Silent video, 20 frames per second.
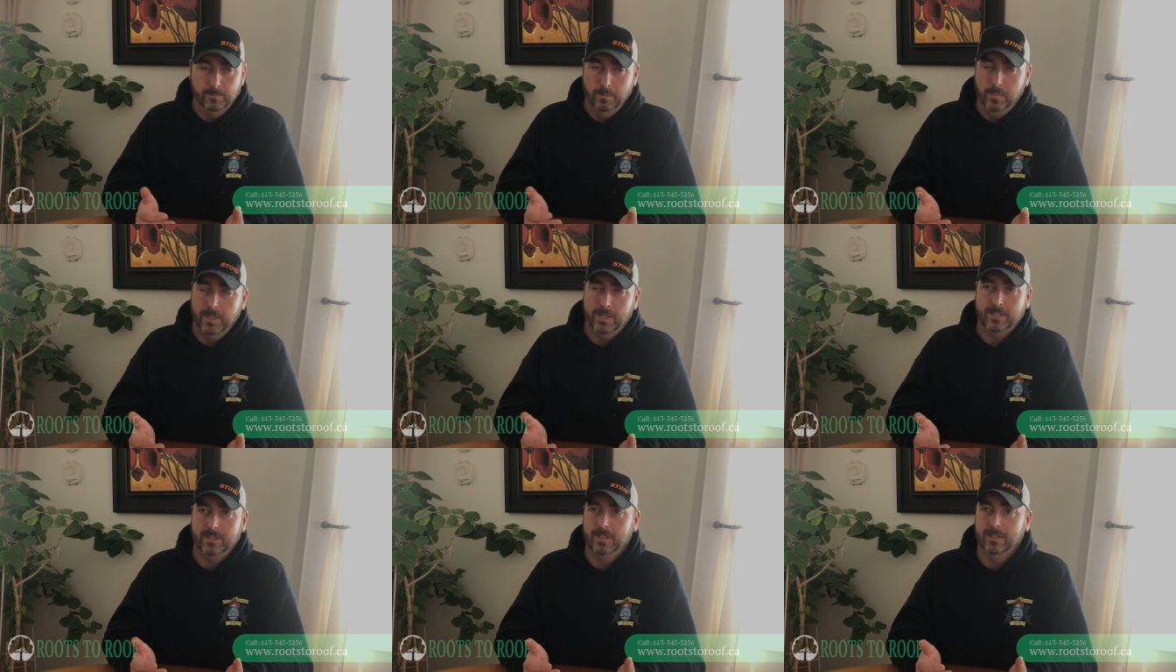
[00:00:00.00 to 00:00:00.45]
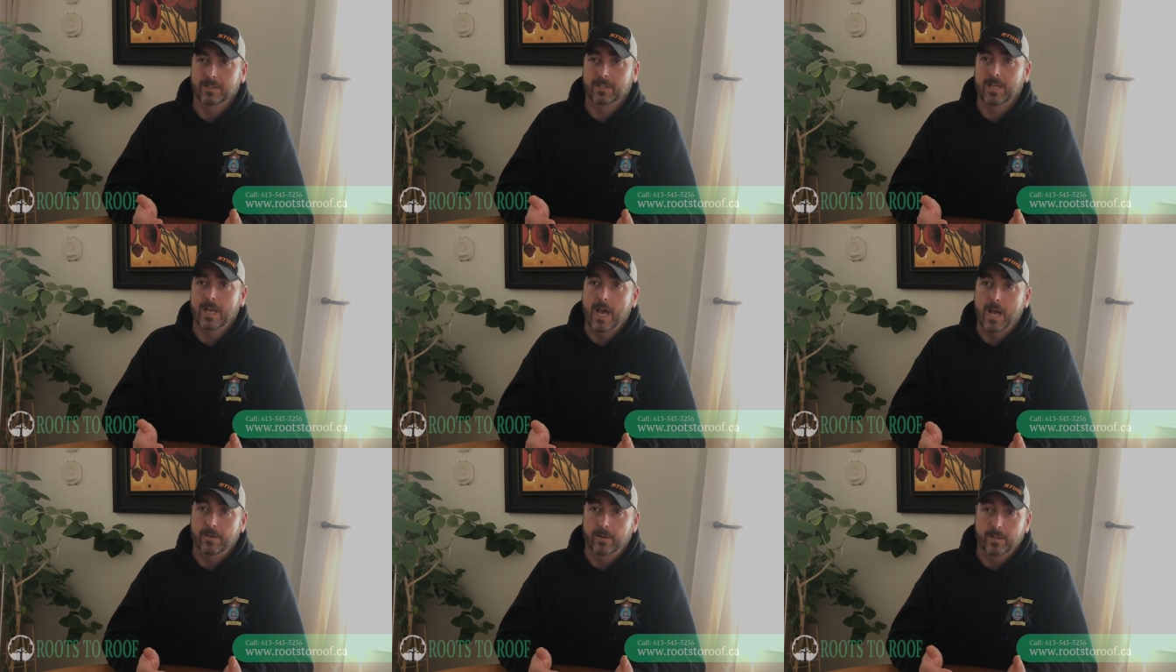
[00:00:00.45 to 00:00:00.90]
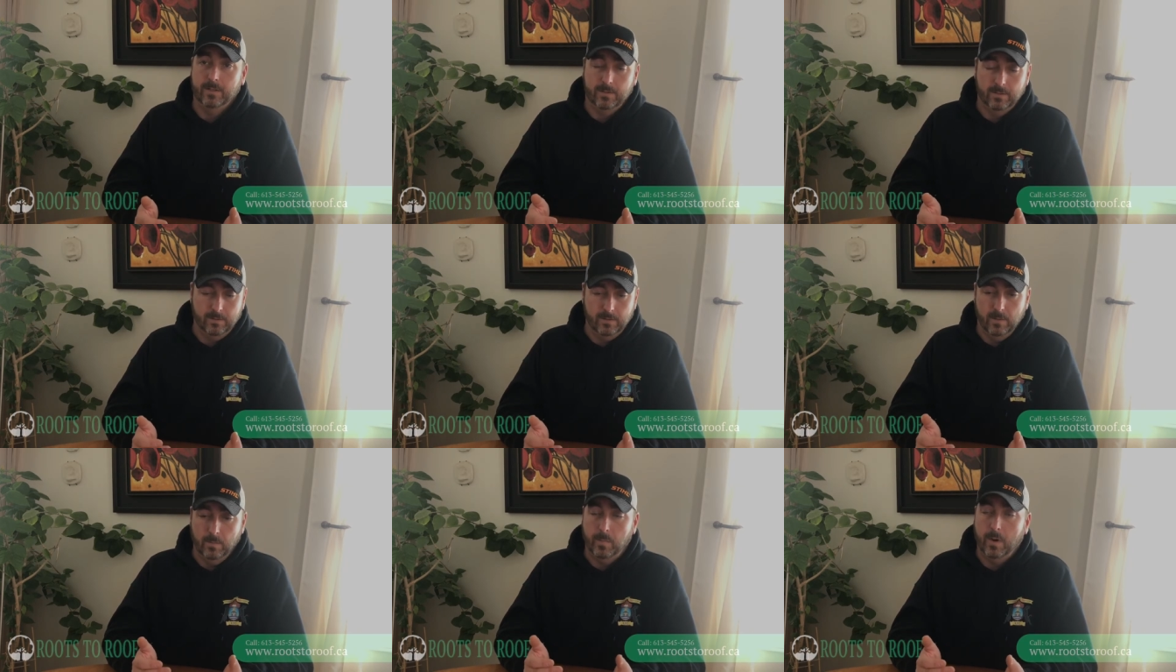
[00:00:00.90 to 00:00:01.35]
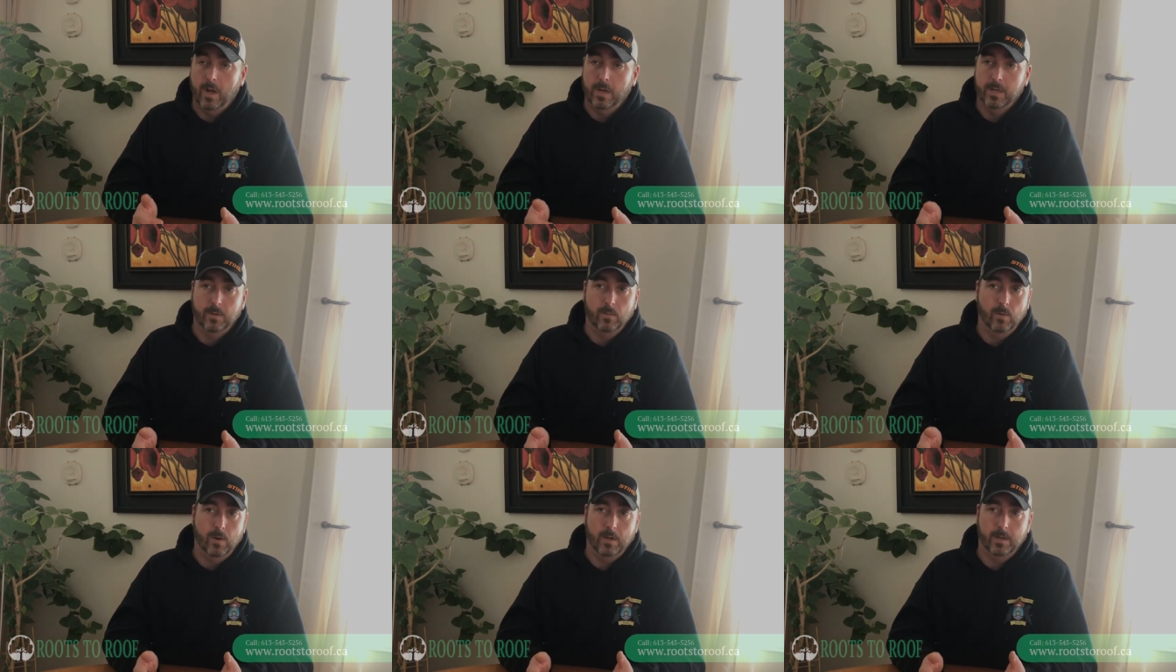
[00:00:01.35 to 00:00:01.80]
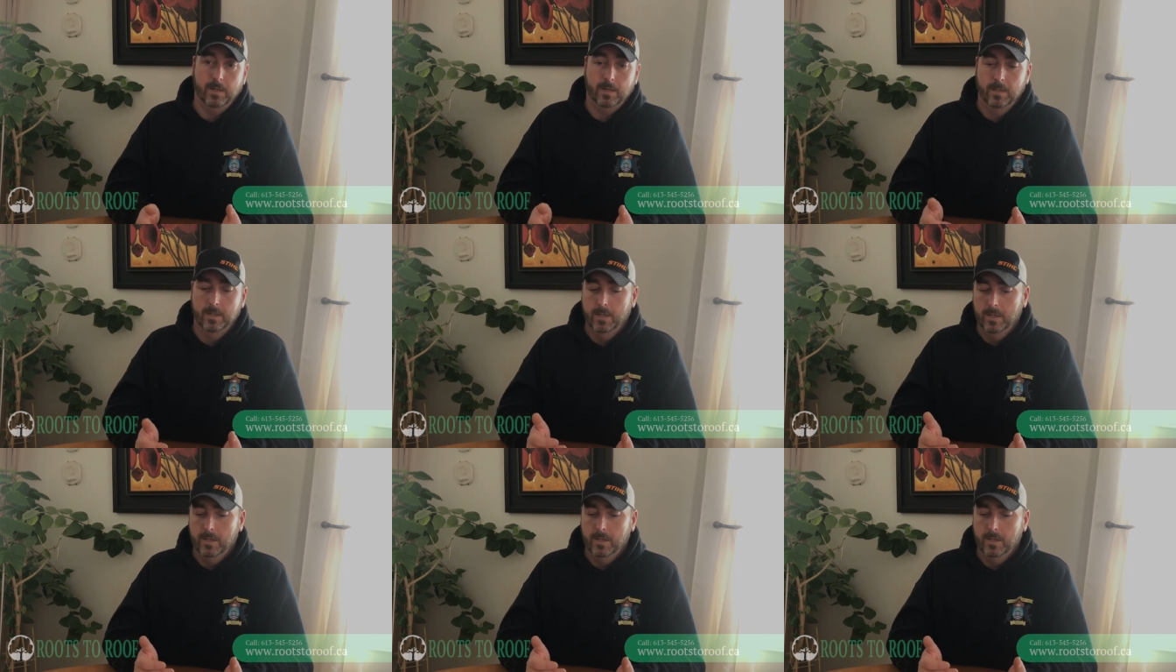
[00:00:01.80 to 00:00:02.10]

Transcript: biggest thing is the address, the body of water.